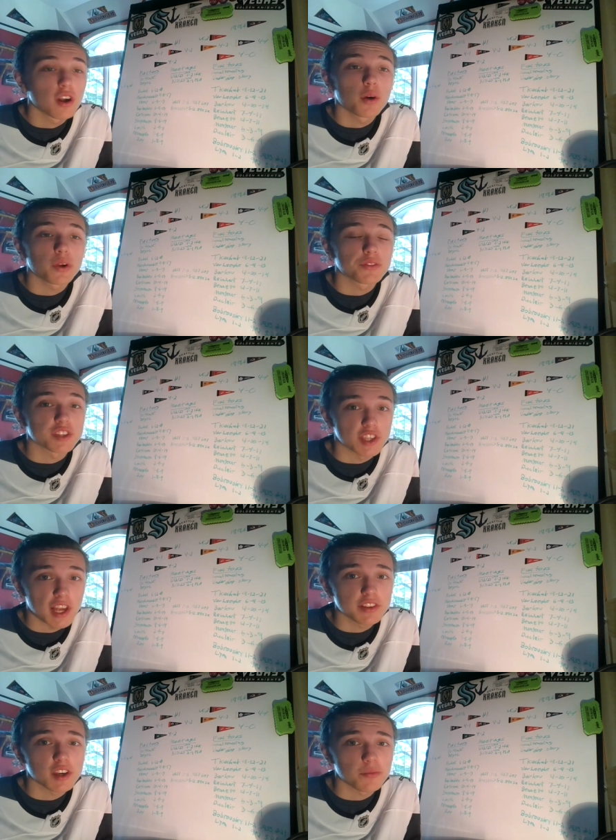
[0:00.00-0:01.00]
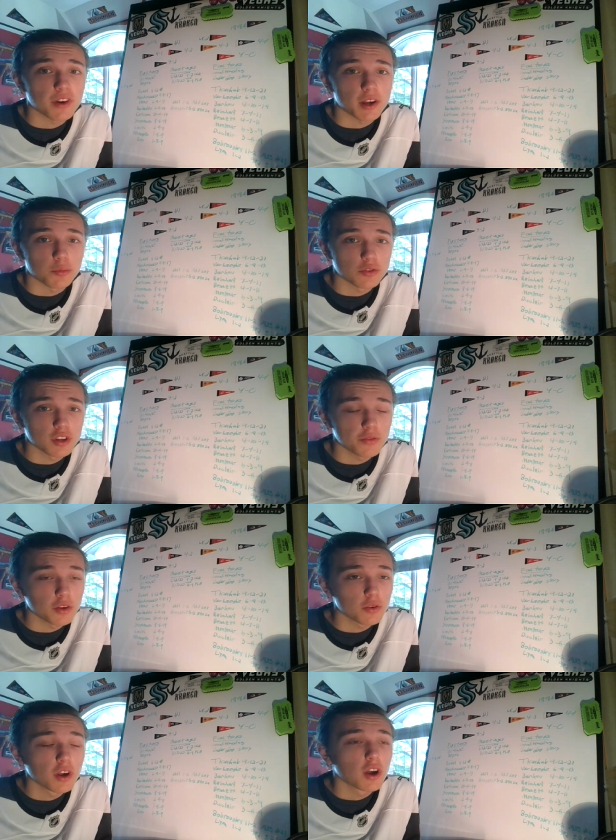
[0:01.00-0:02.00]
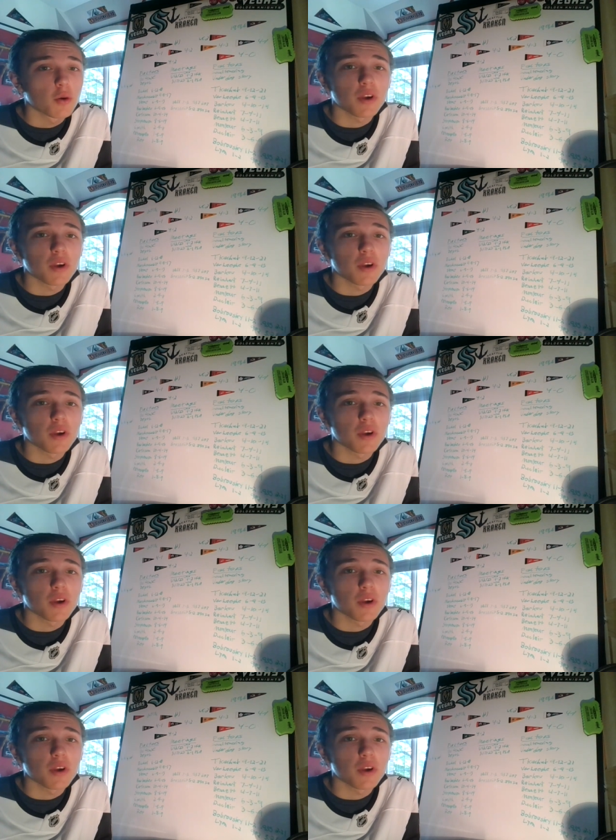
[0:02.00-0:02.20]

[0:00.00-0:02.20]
We have the Stanley Cup final preview.